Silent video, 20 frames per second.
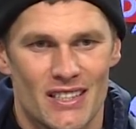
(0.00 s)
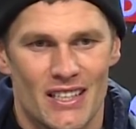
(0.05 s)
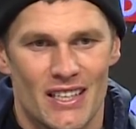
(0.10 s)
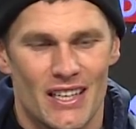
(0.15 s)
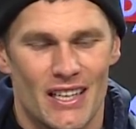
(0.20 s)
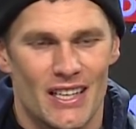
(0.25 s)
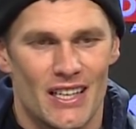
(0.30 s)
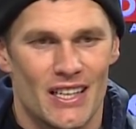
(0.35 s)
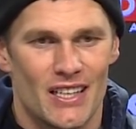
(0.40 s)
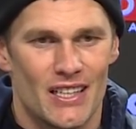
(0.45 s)

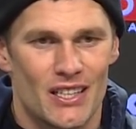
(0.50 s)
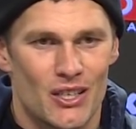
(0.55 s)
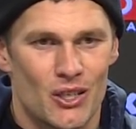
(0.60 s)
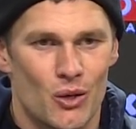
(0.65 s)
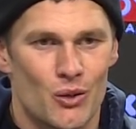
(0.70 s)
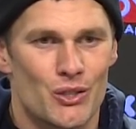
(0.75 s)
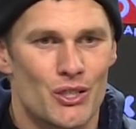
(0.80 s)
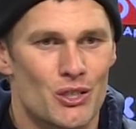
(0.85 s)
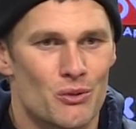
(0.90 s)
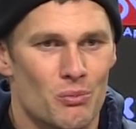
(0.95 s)
And
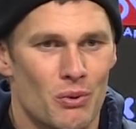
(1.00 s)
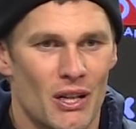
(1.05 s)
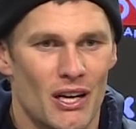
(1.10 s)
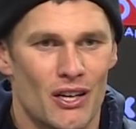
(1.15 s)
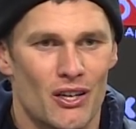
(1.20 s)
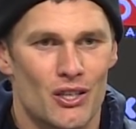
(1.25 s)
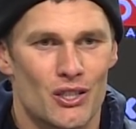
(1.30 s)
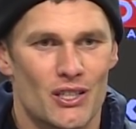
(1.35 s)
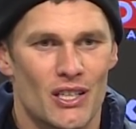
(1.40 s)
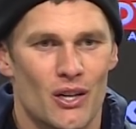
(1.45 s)
coaches,
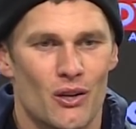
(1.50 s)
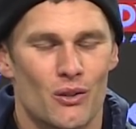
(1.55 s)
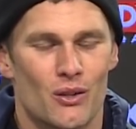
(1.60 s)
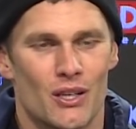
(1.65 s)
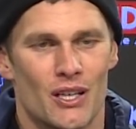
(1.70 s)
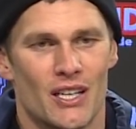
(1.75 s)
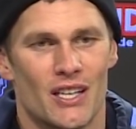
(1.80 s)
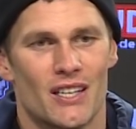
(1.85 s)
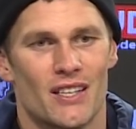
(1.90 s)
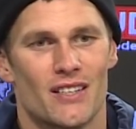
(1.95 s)
players, I don't
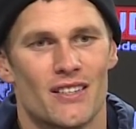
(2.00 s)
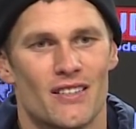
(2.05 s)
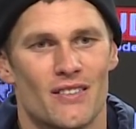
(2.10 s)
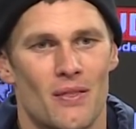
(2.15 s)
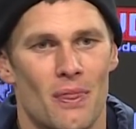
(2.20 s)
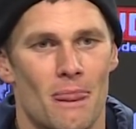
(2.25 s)
think